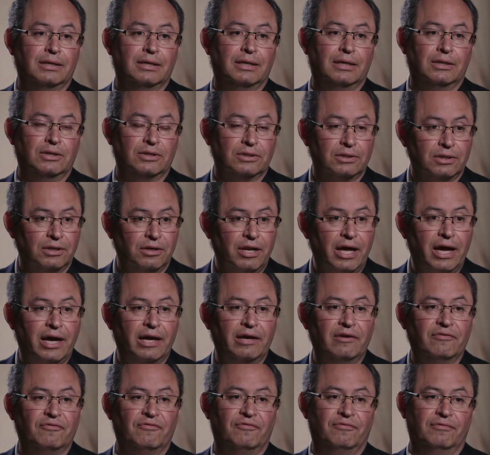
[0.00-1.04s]
a longer
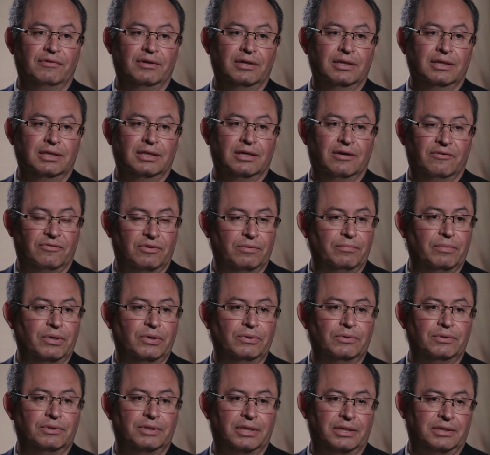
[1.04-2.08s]
life of the
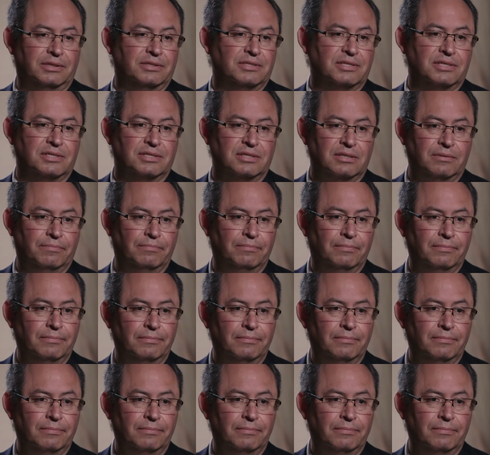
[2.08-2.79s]
motor and the system.